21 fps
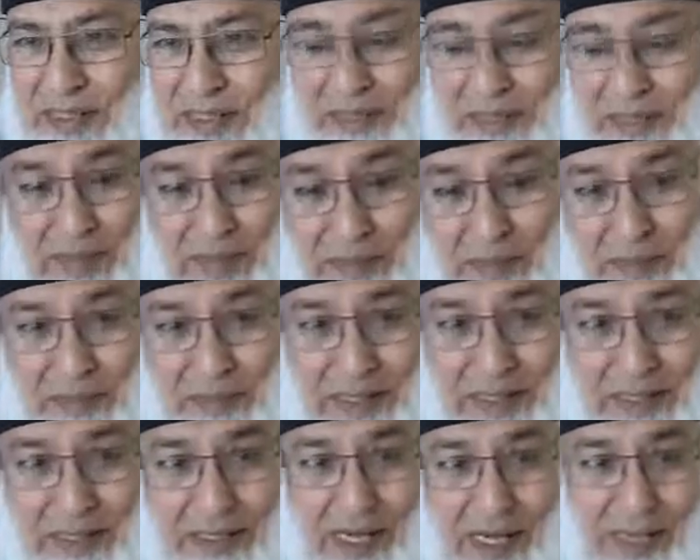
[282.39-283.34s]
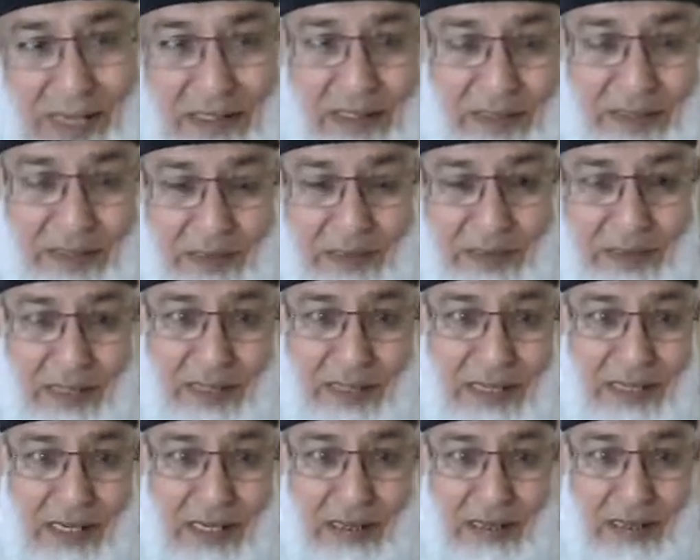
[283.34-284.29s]
It never means that the refuse
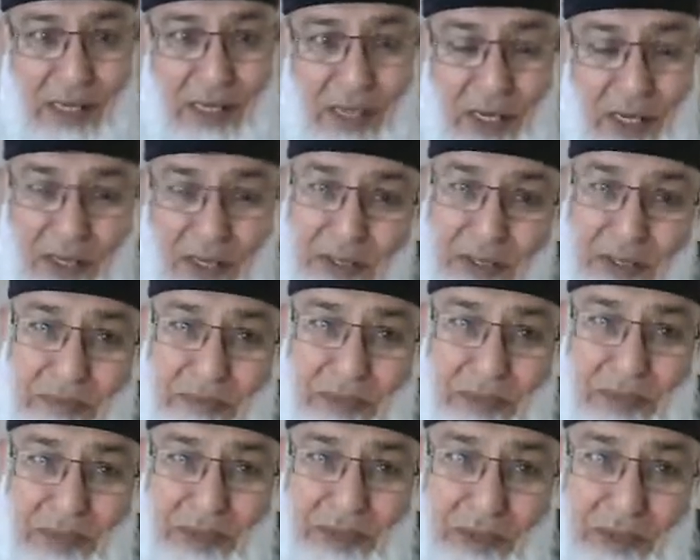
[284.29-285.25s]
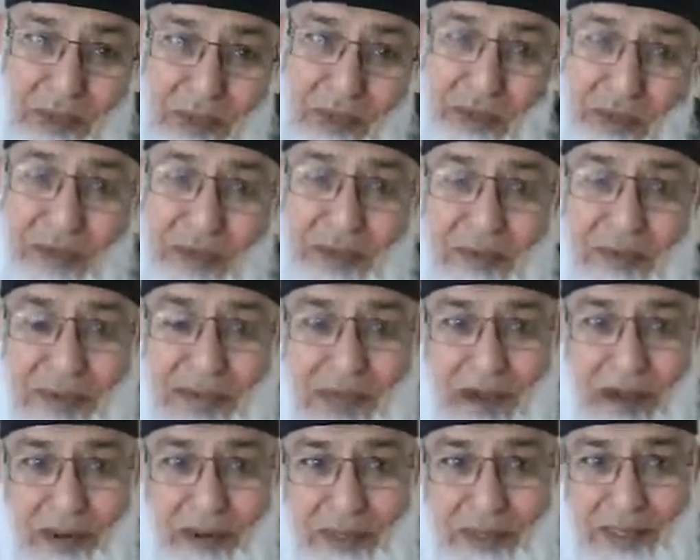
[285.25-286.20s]
and that should be thrown
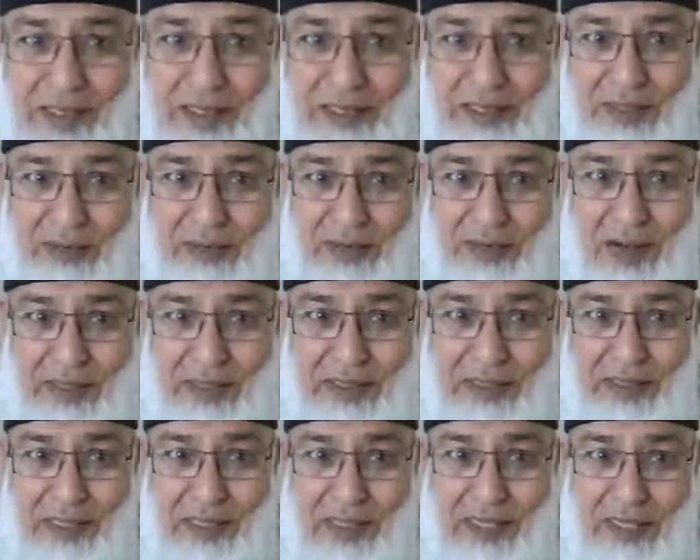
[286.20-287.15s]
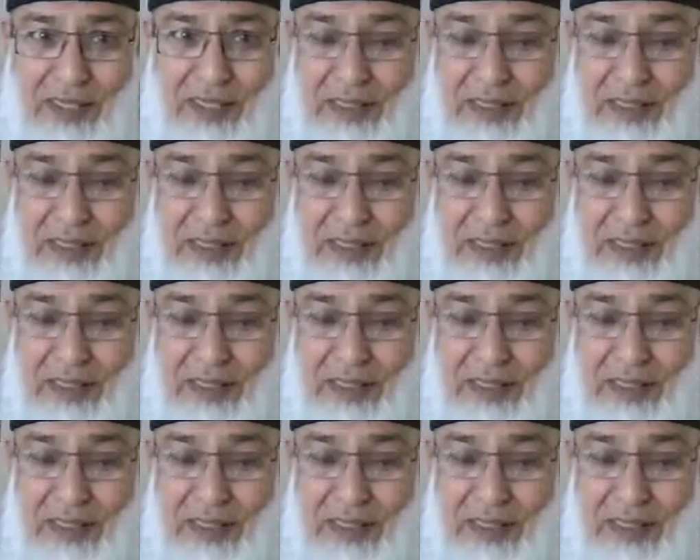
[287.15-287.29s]
away outside the factory.